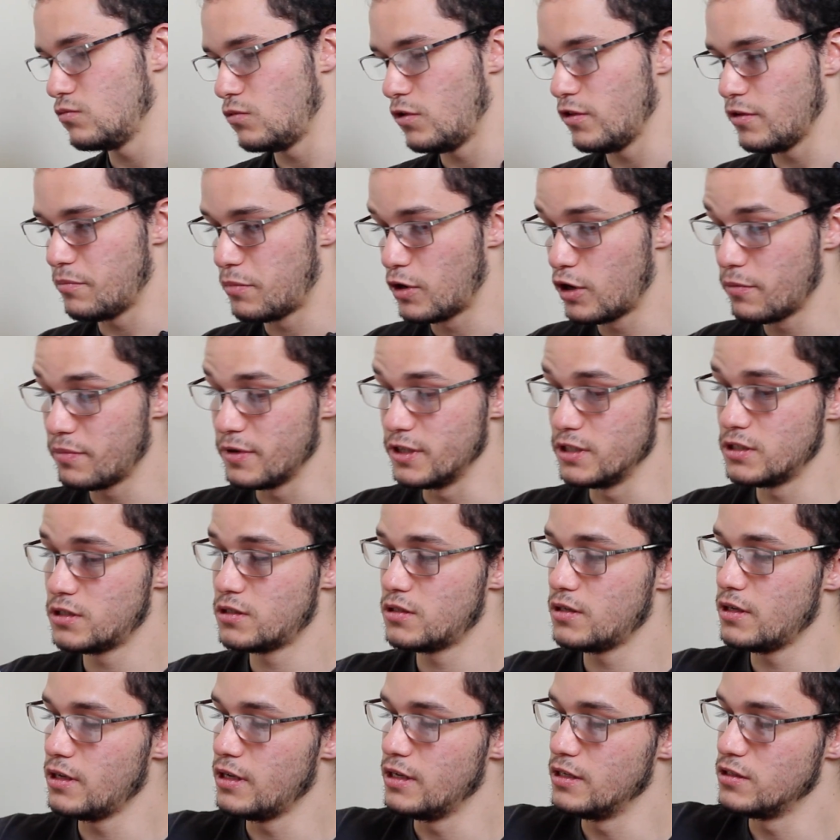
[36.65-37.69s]
well, the
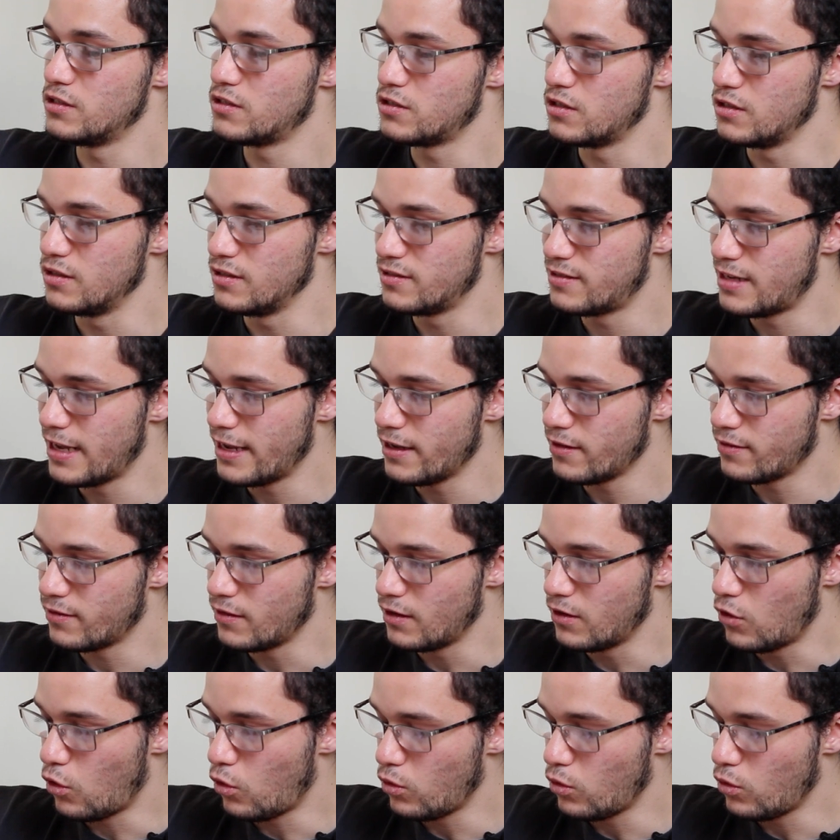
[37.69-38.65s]
purpose is to take the